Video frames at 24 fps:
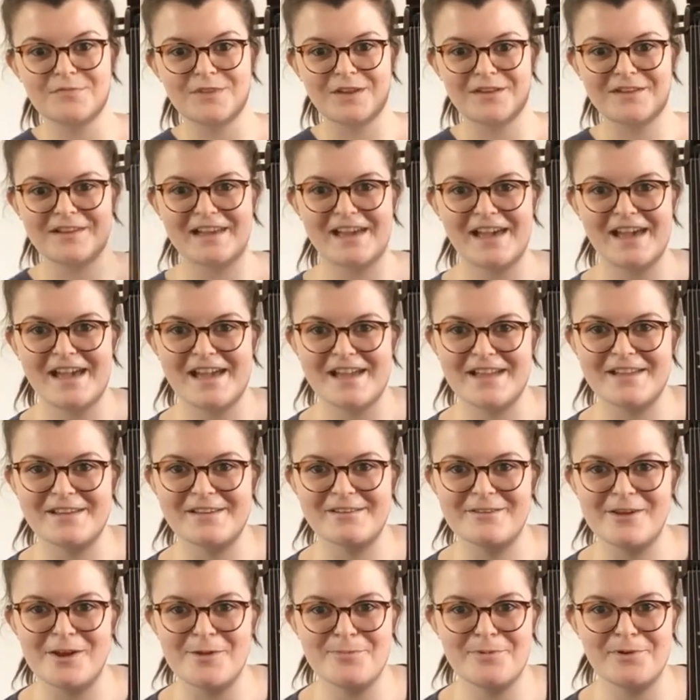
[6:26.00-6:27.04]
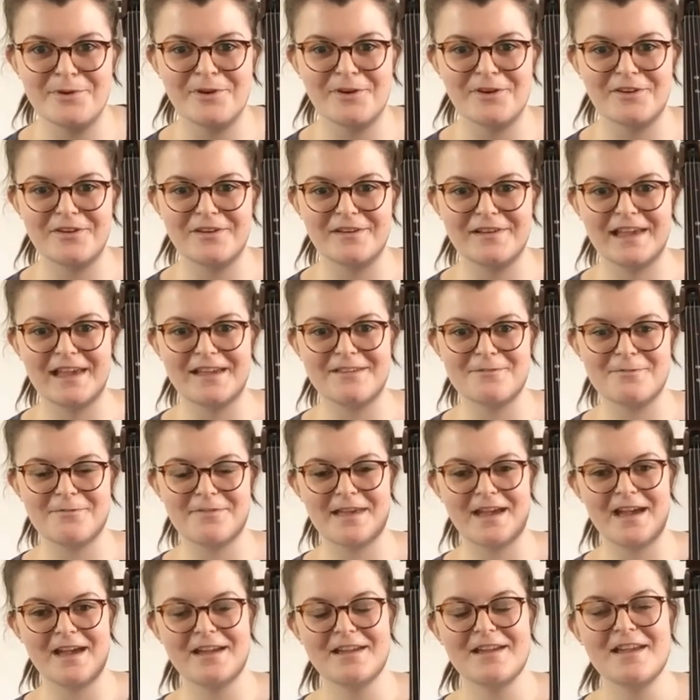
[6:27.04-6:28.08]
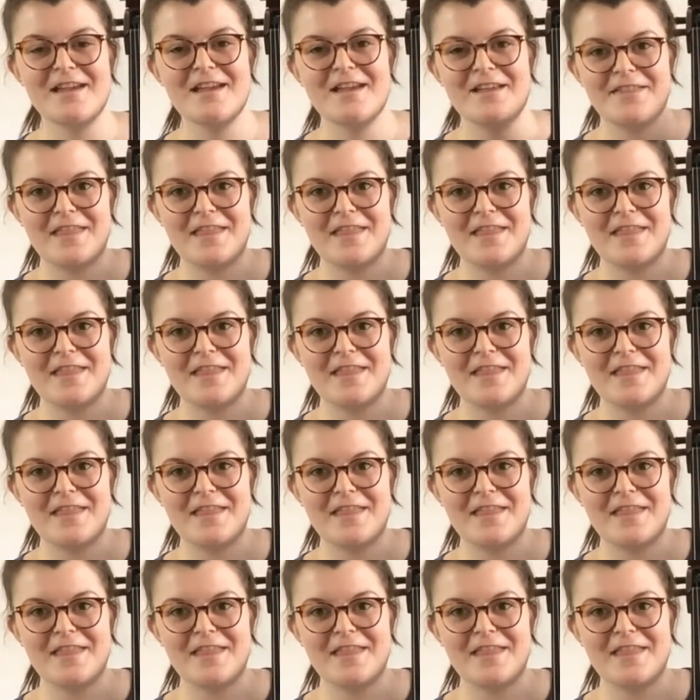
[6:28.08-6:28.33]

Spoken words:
Okay, I hope you got an okay with that.